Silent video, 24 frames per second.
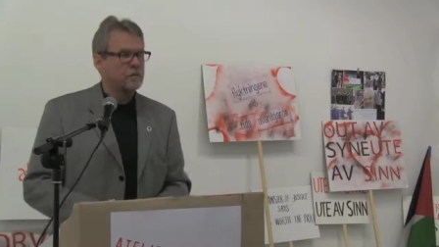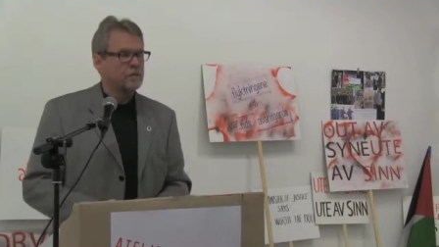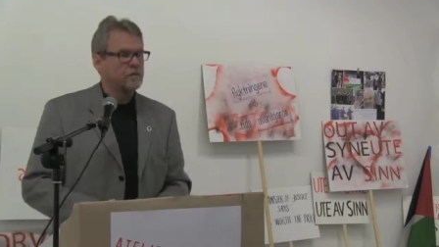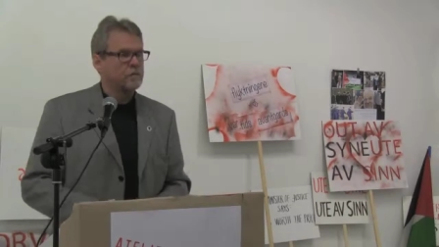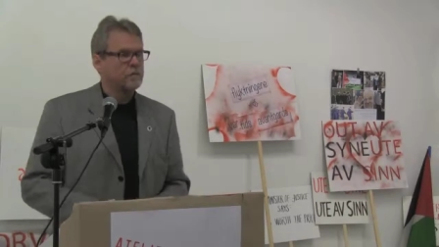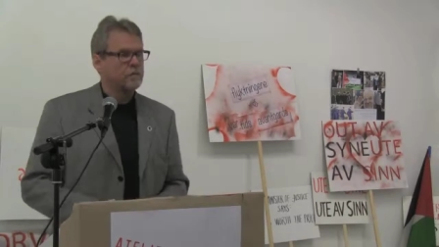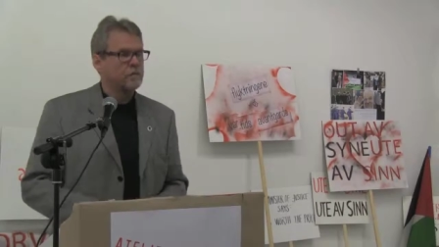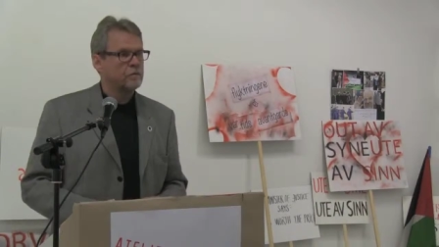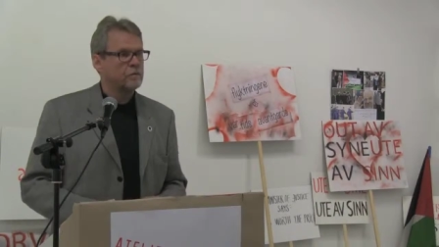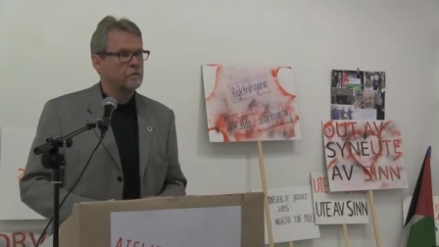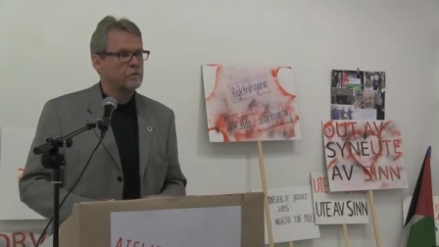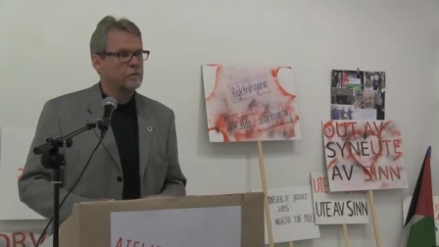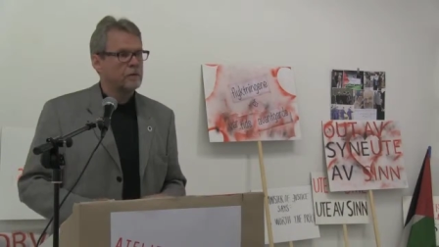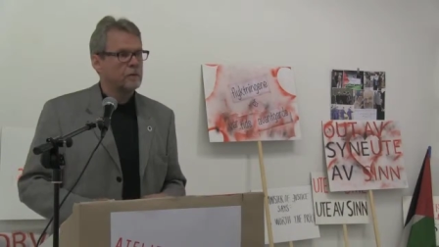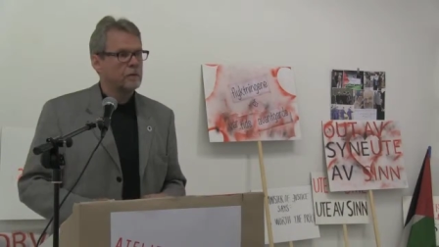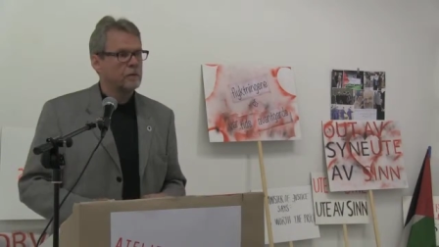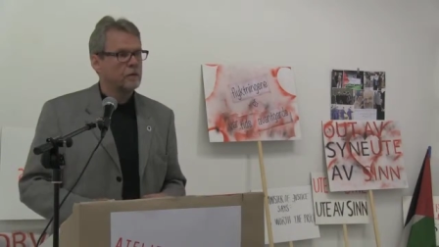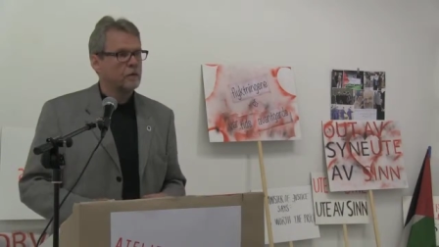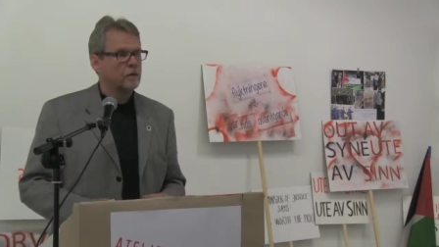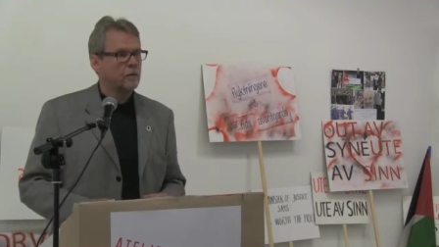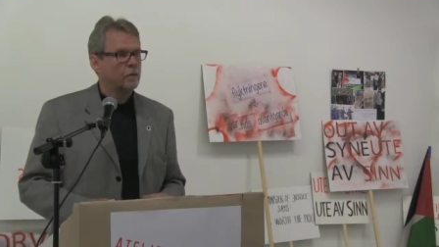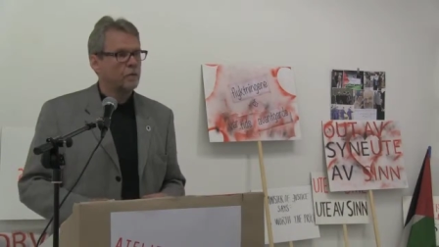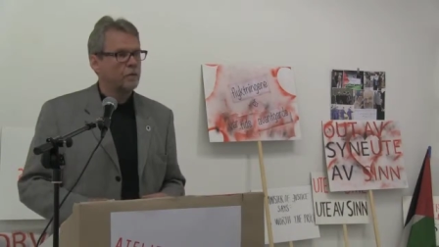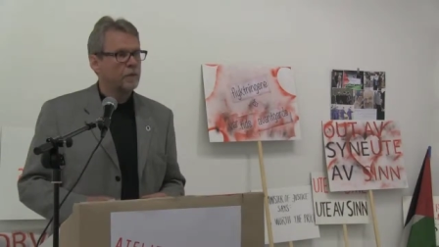these routes
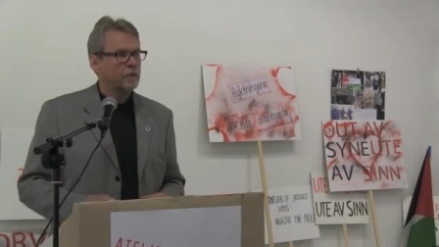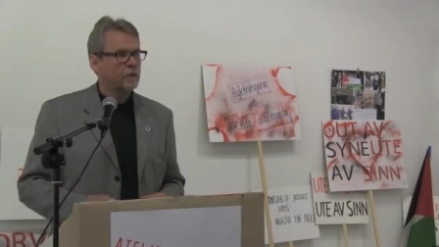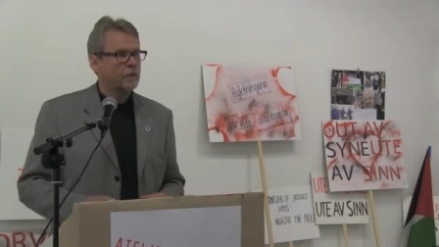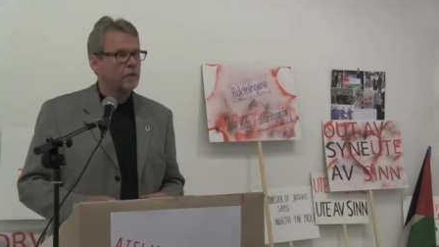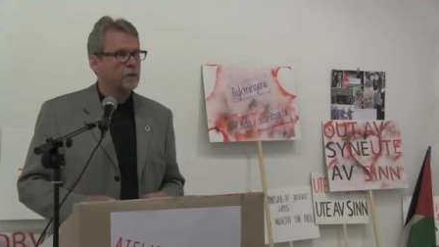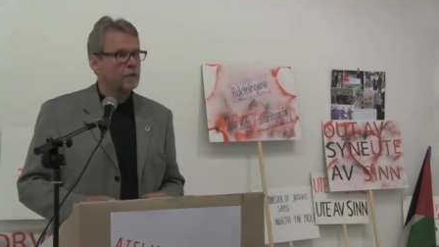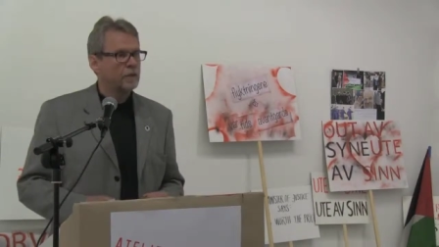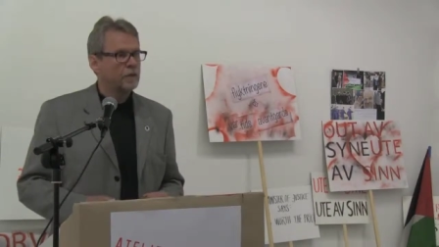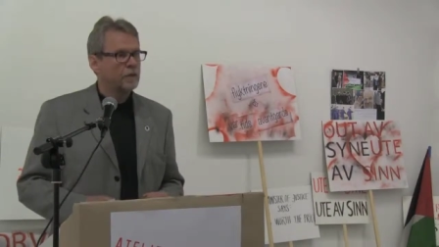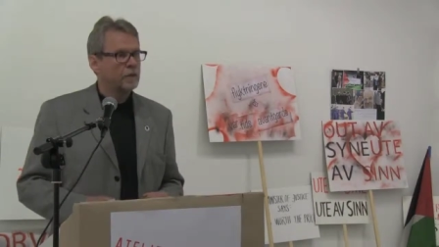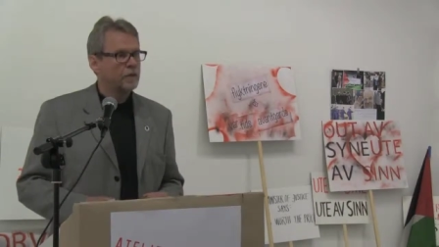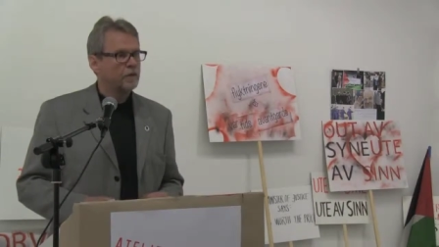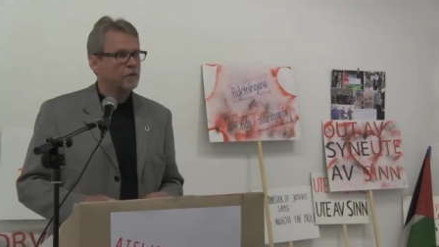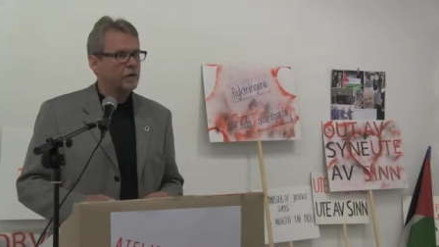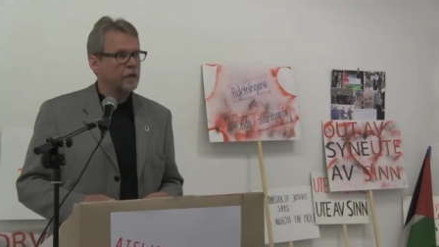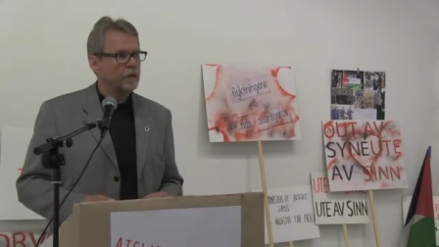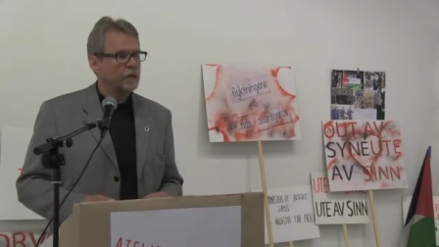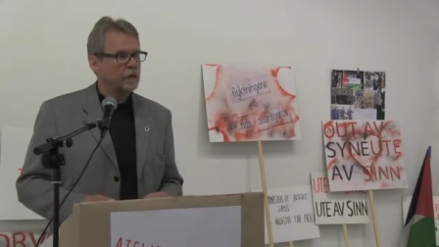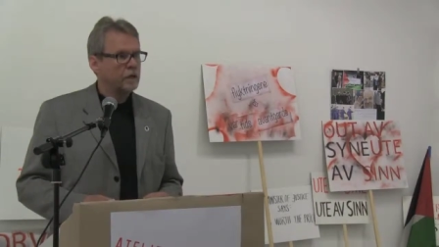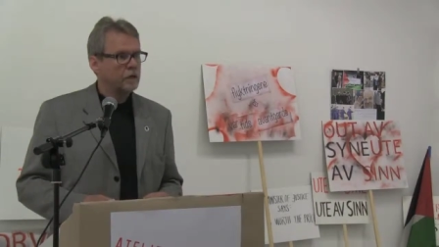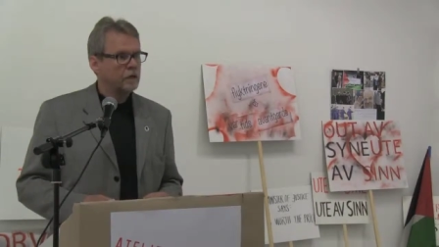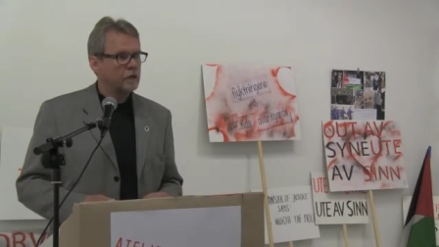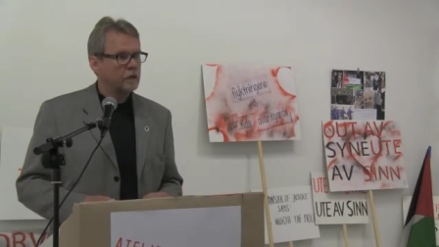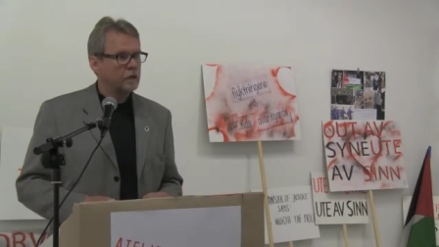end up in the
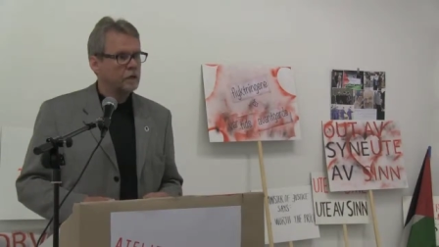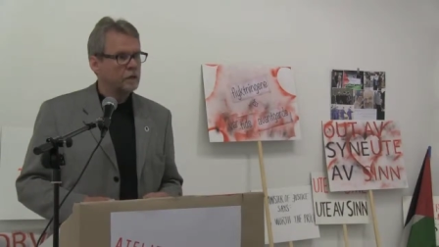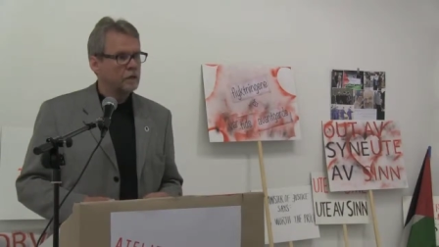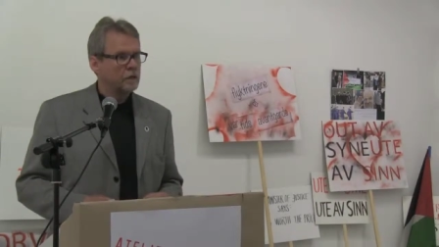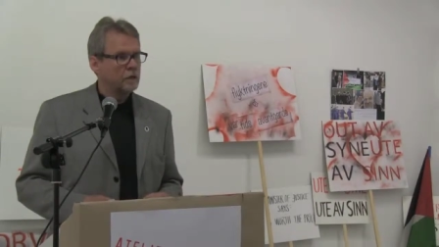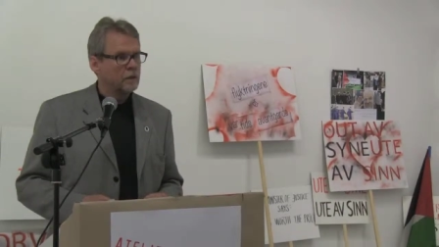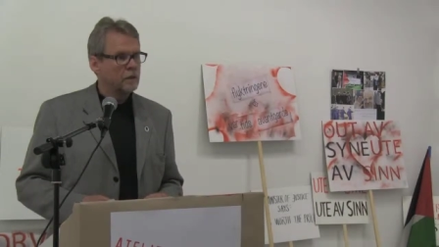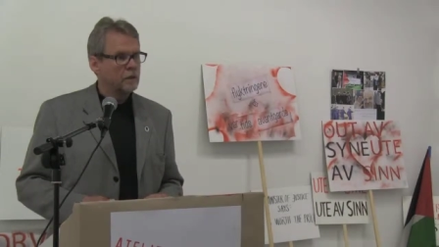Mediterranean.